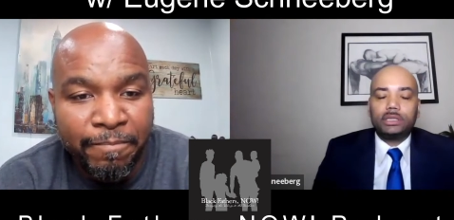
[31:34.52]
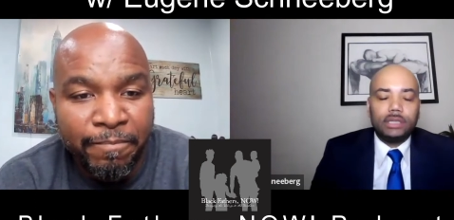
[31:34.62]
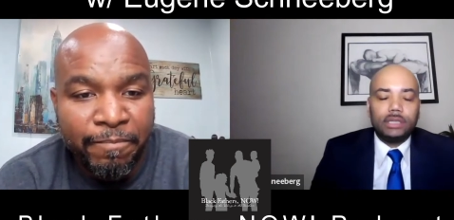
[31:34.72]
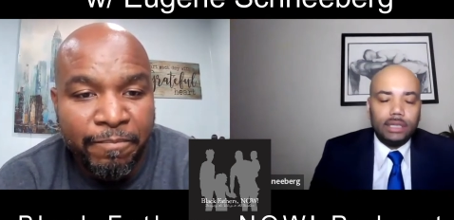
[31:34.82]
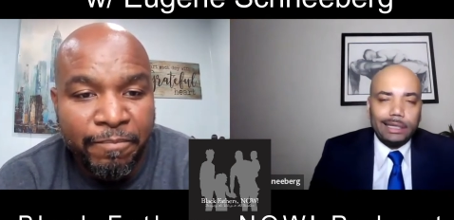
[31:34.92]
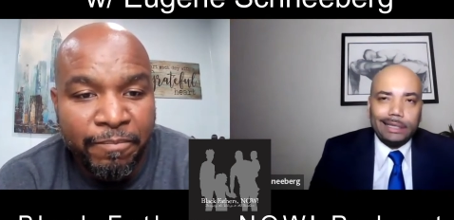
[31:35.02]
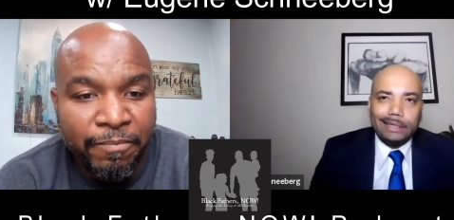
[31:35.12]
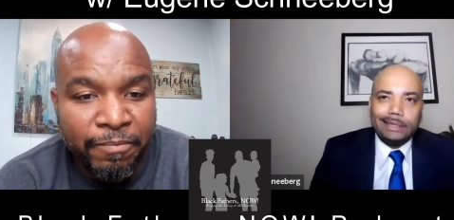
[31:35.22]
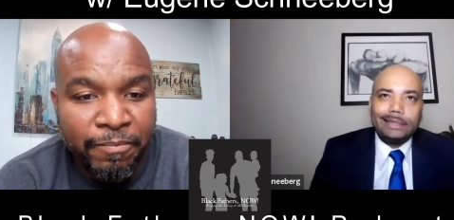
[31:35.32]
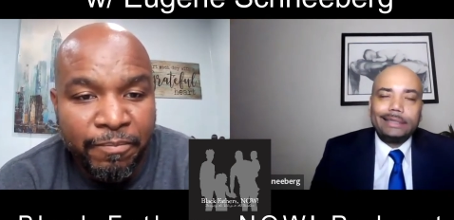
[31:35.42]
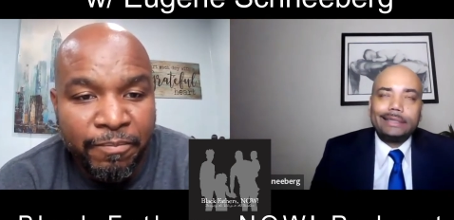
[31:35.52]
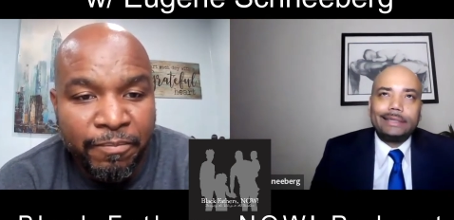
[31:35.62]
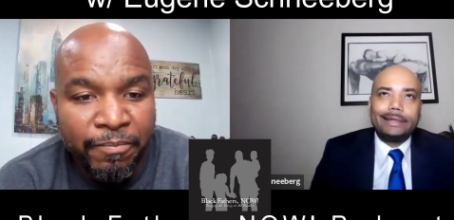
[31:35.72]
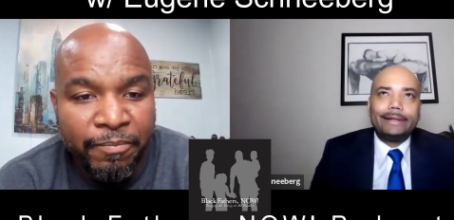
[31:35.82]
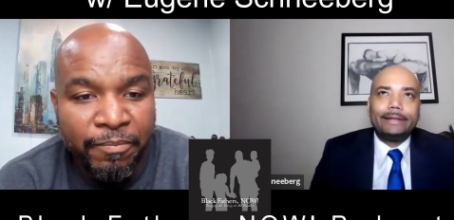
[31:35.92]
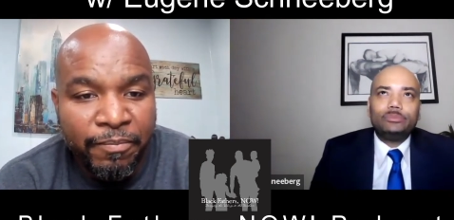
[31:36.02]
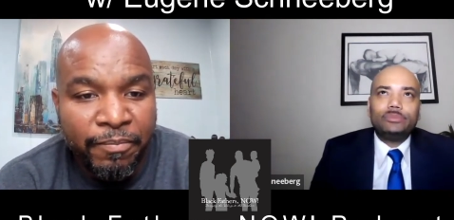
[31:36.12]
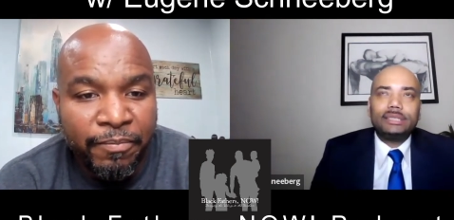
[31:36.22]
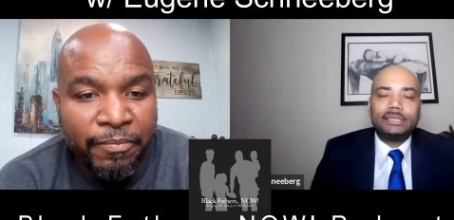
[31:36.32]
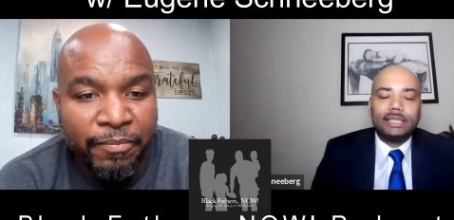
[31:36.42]
Speaker 1: is this
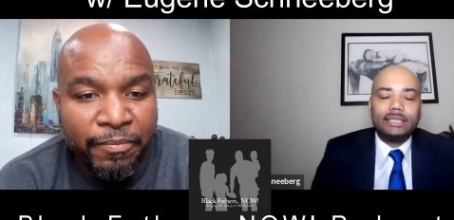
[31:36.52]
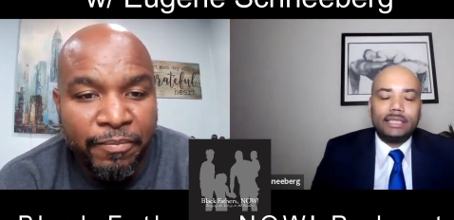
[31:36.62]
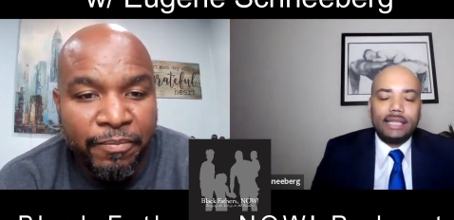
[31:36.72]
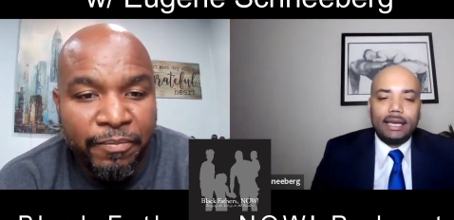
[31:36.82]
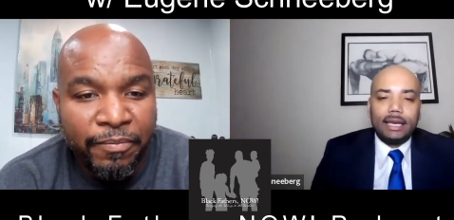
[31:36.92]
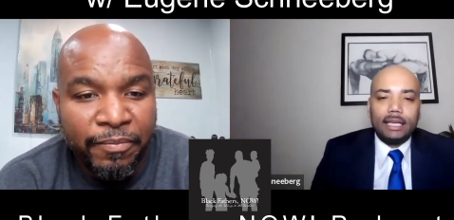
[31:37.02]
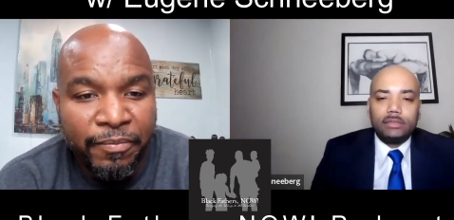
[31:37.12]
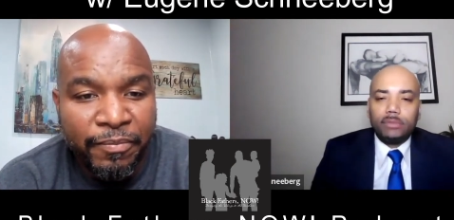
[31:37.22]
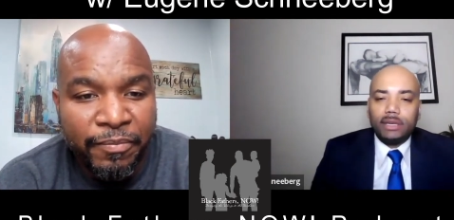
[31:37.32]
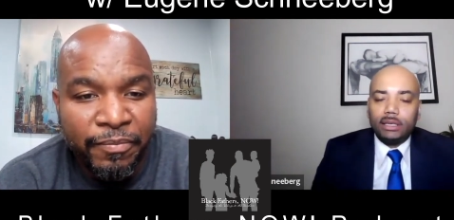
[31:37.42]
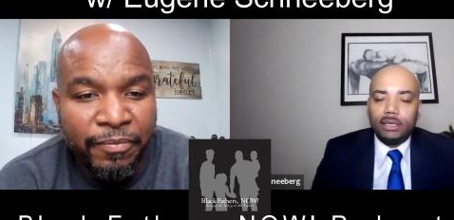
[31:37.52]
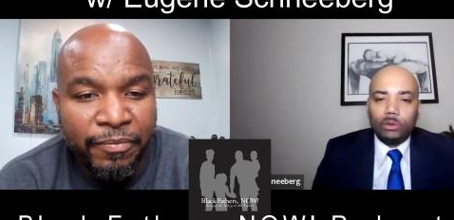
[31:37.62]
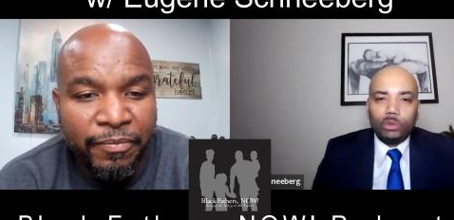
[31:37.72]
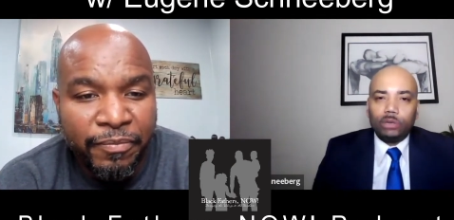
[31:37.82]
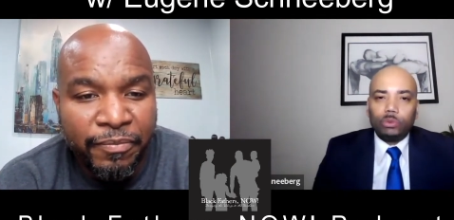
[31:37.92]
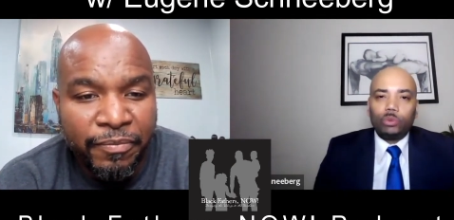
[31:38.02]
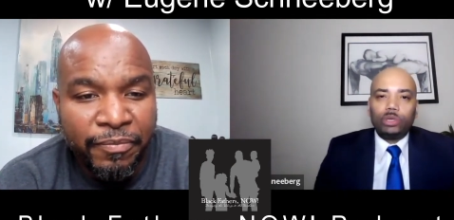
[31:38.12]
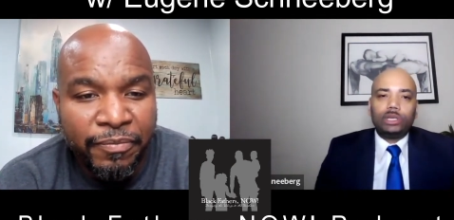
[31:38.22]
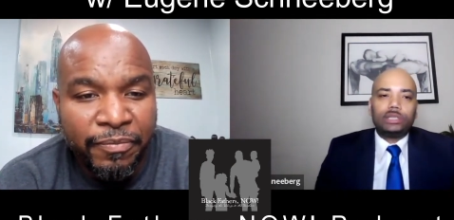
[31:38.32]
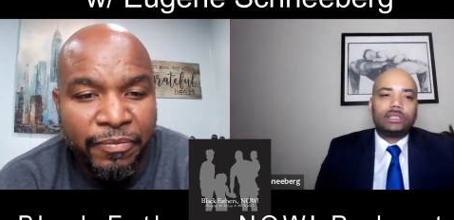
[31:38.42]
um, sense that as men that we
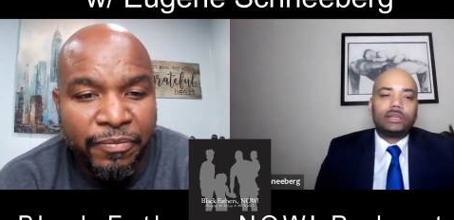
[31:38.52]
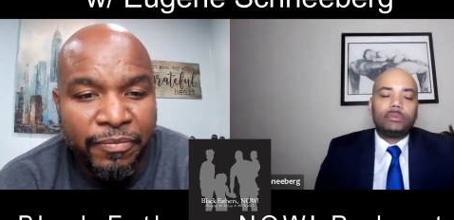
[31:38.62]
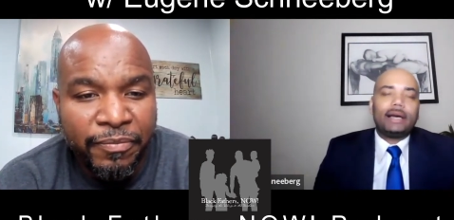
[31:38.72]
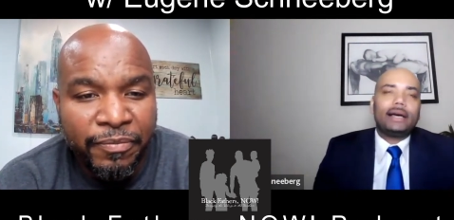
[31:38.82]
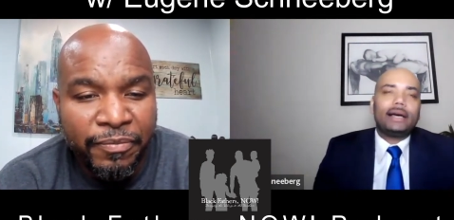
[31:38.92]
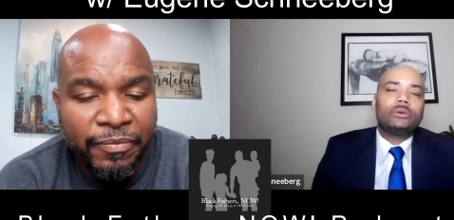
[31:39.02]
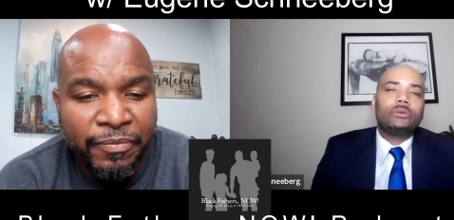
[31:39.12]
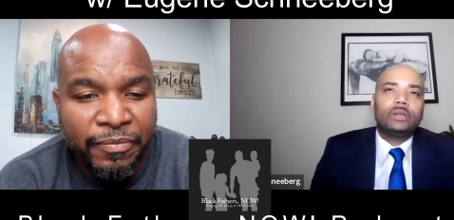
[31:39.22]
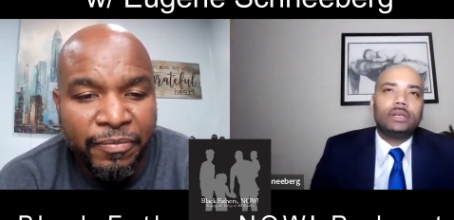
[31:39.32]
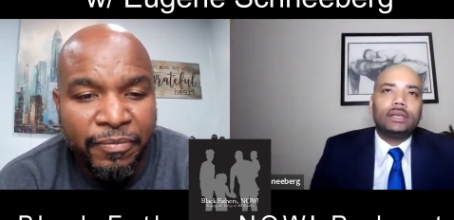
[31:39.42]
we somehow